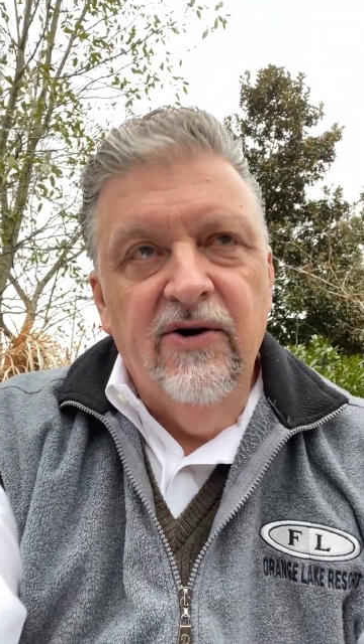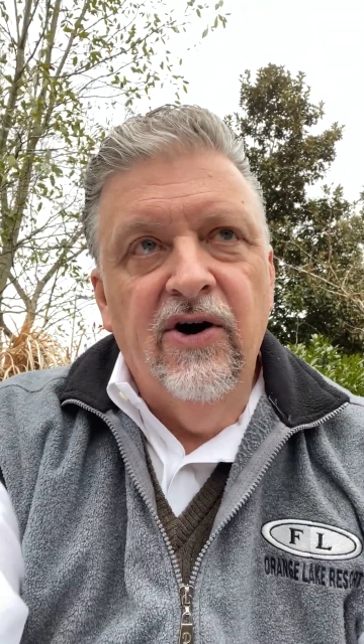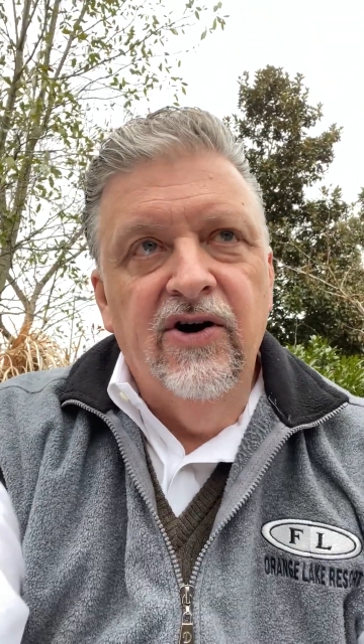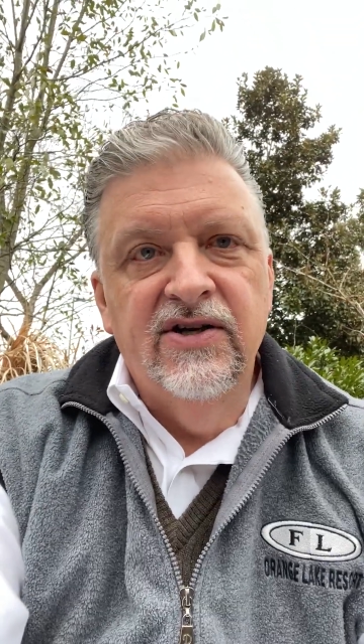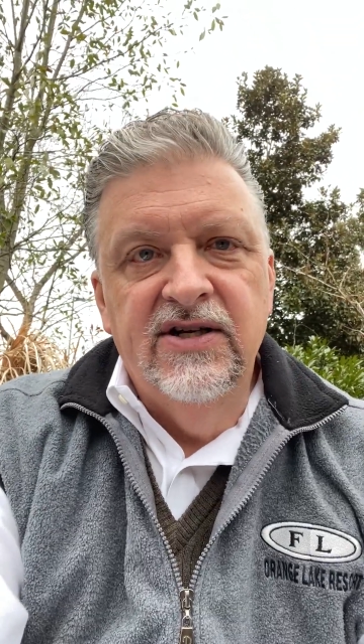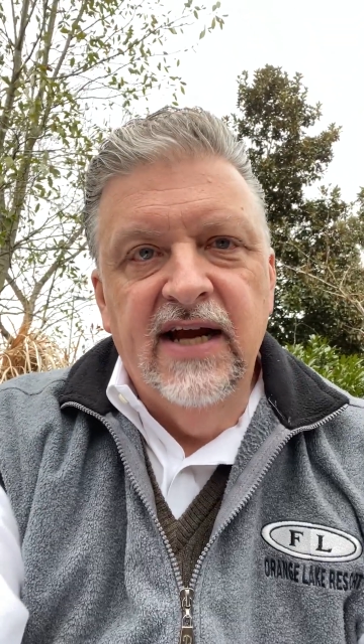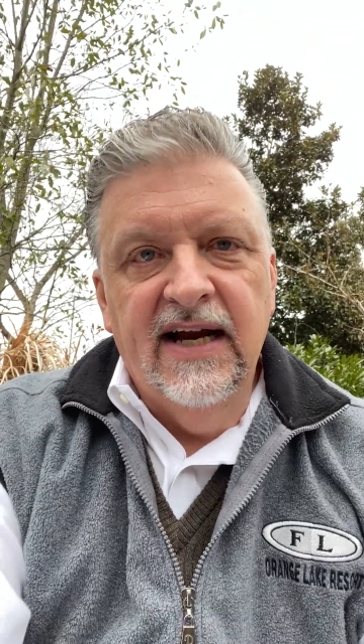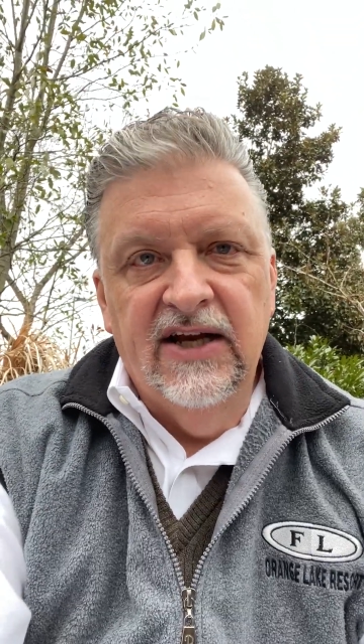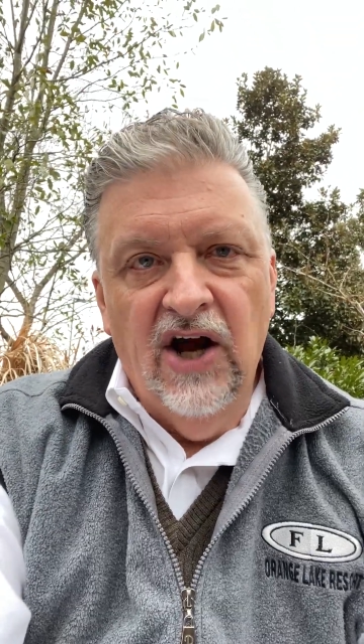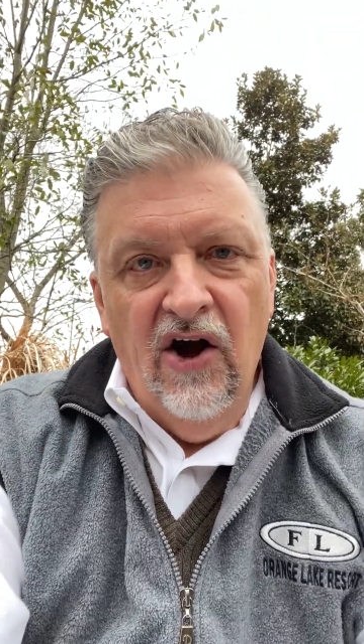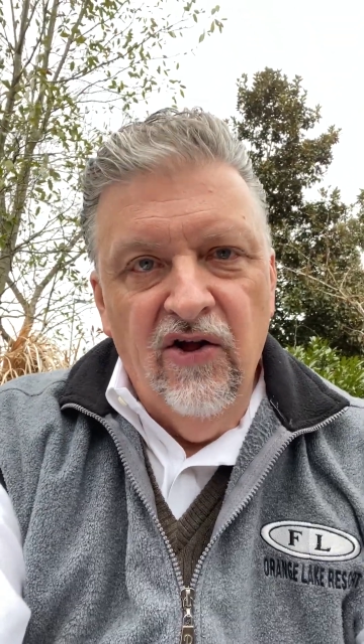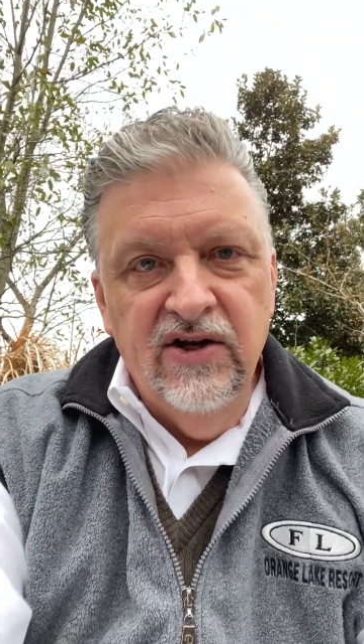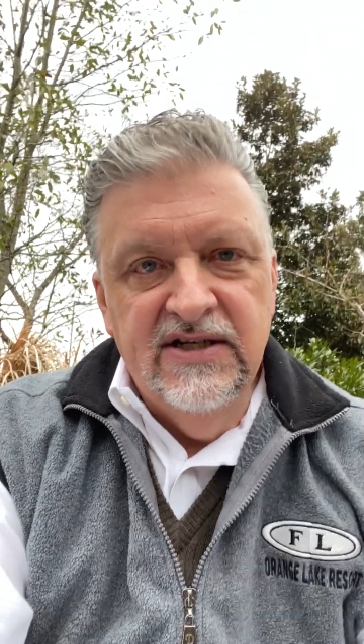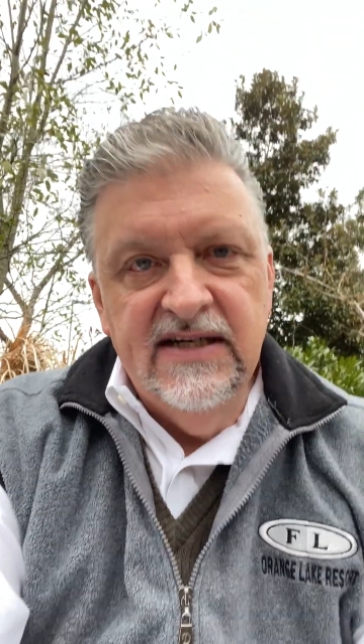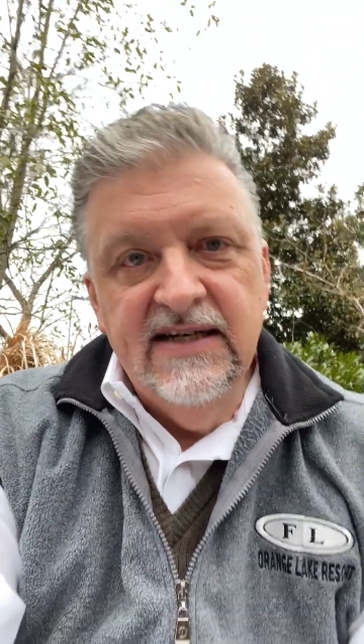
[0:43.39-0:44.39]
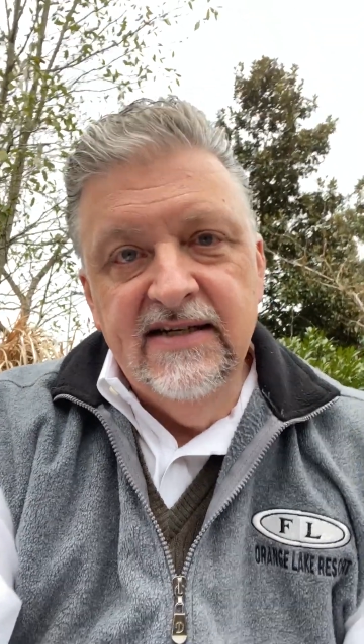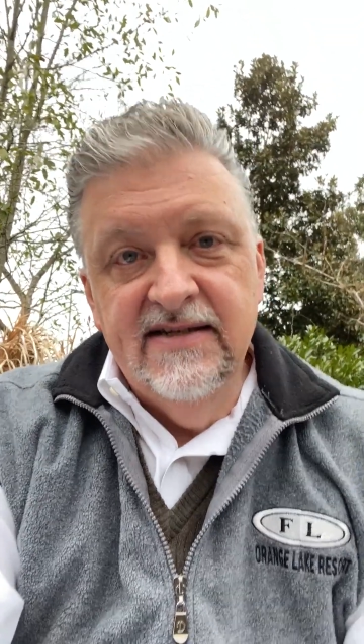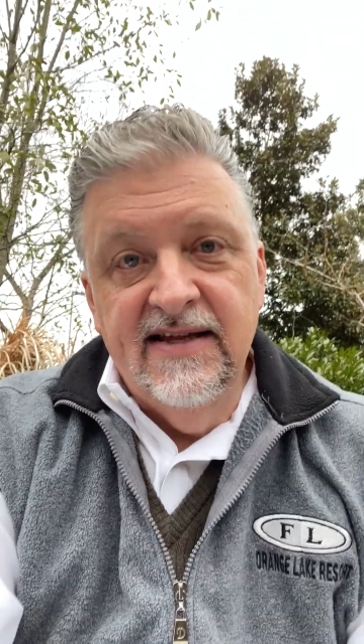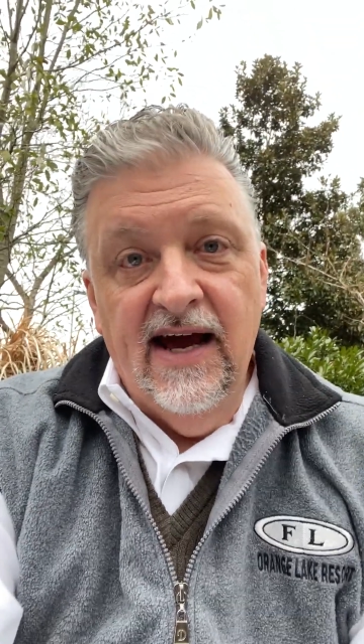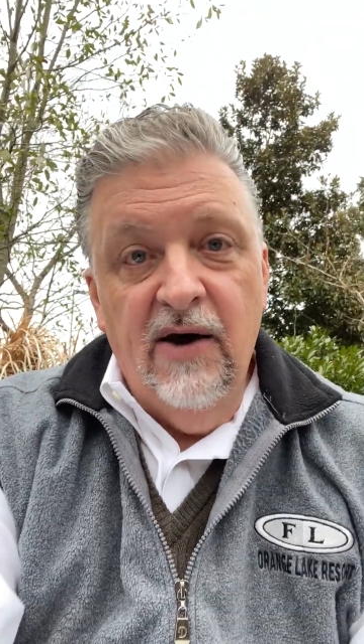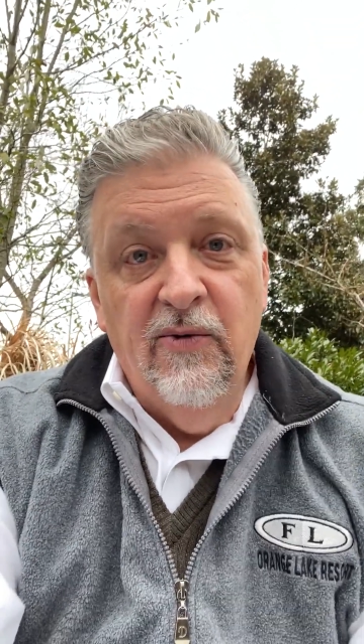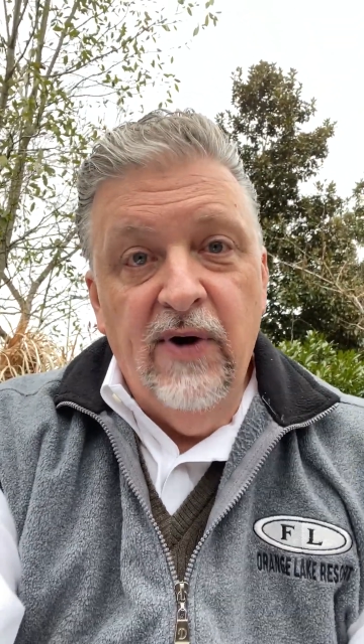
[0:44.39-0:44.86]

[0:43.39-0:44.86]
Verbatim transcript: are technologies that